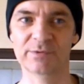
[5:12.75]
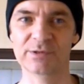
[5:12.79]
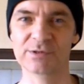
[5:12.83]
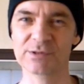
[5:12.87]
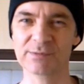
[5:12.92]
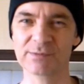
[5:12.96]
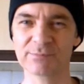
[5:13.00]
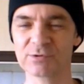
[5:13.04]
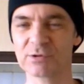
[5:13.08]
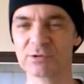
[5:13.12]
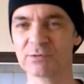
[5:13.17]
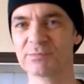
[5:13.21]

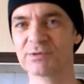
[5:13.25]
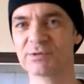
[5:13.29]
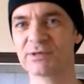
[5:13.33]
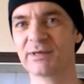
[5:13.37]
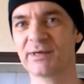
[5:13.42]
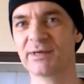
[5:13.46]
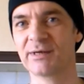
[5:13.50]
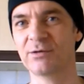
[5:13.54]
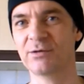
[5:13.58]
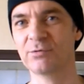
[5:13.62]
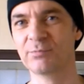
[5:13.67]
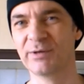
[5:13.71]
Because sometimes they
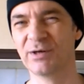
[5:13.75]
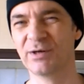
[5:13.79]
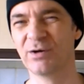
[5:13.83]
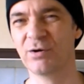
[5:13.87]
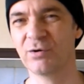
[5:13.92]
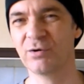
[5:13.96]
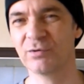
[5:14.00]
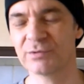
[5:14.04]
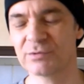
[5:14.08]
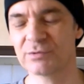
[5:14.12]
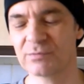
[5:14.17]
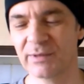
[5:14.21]
get a little bit
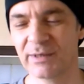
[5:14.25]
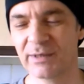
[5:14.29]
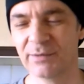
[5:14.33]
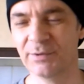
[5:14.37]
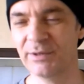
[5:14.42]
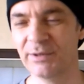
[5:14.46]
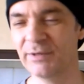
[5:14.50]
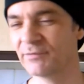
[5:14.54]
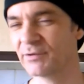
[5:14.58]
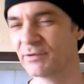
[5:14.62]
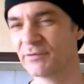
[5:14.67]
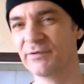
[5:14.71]
hot as
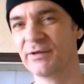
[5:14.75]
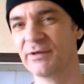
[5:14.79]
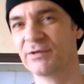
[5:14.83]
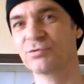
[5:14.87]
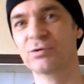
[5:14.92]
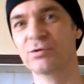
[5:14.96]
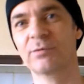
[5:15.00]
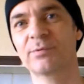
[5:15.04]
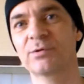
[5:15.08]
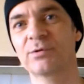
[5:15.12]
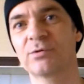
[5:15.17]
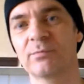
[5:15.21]
well, even if they're
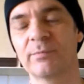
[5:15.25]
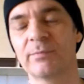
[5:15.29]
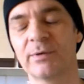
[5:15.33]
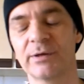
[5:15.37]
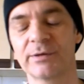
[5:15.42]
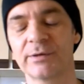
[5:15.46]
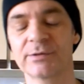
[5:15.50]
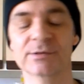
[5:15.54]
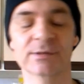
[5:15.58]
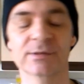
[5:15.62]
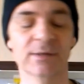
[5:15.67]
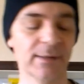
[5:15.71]
tropical
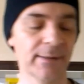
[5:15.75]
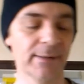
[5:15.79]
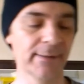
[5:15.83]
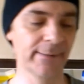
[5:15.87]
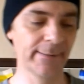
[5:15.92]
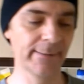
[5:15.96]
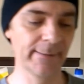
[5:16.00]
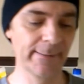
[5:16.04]
birds,